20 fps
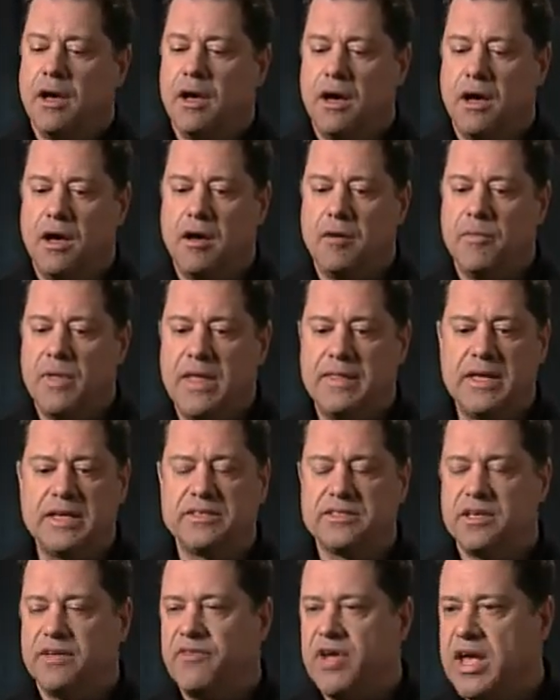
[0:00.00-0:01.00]
And that
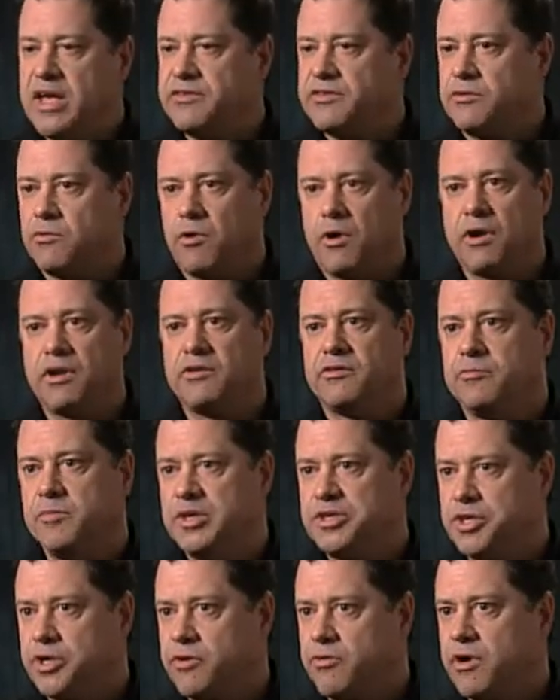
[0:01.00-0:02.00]
stuff has to work. It's
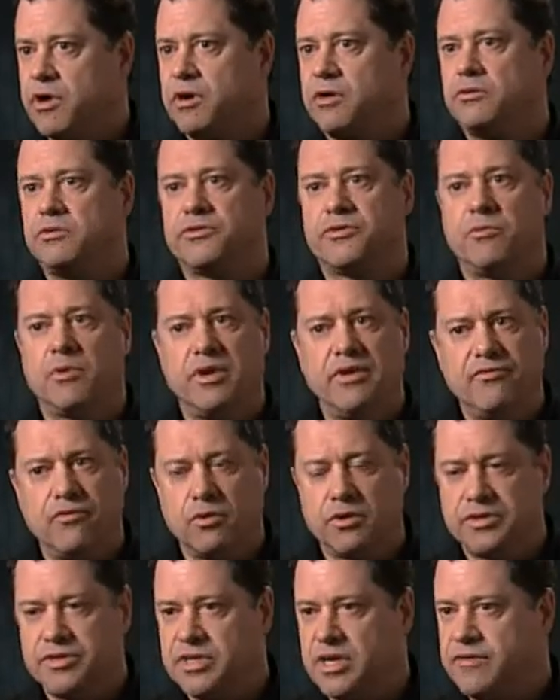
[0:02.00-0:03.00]
mission critical,
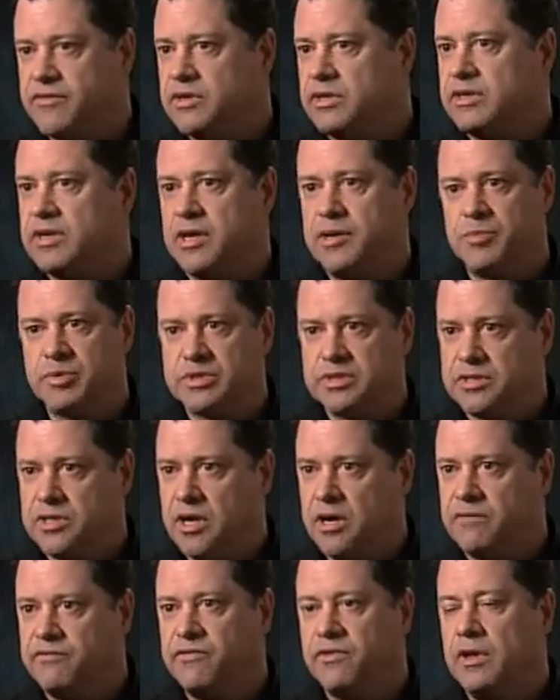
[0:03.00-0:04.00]
24/7 type of
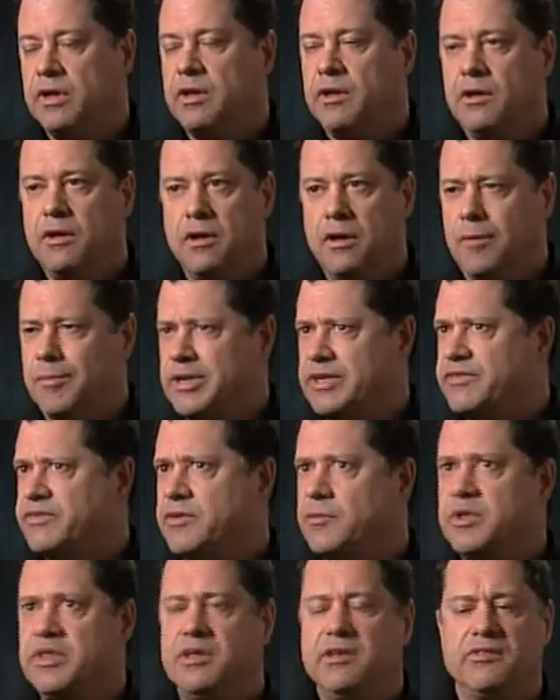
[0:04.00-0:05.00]
stuff. I mean,
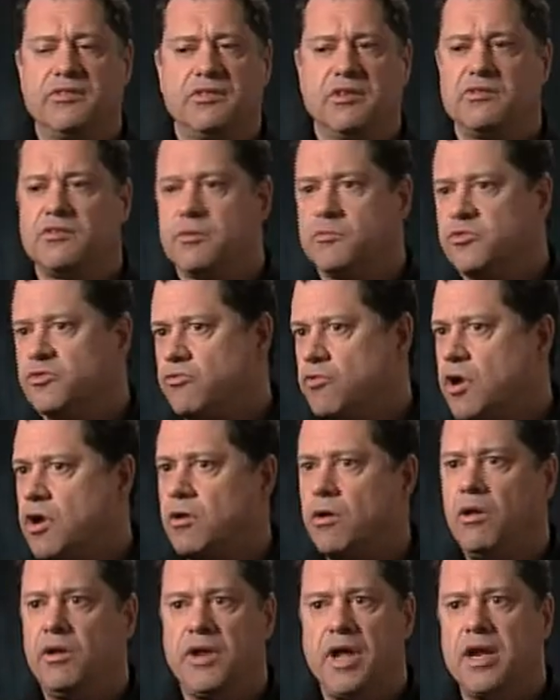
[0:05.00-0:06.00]
some of these systems
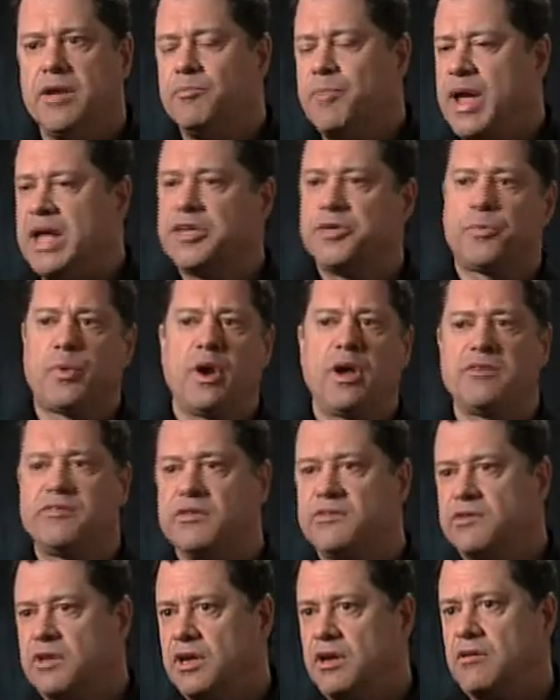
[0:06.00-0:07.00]
run all night, batch
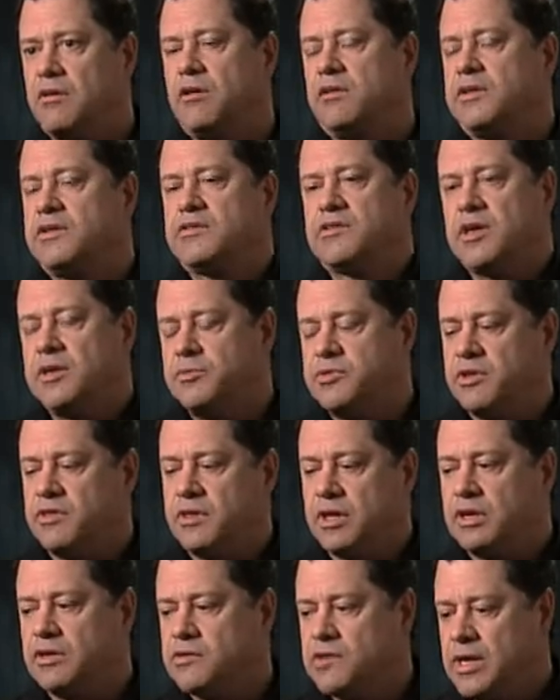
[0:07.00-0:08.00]
processing and all these types of
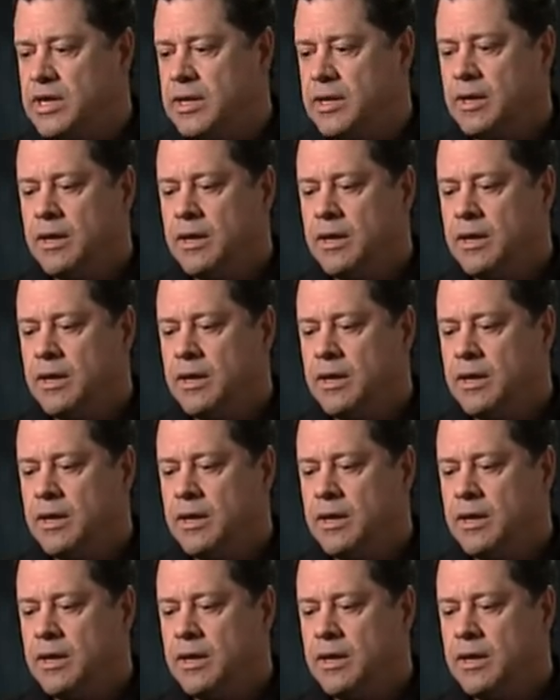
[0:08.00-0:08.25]
things.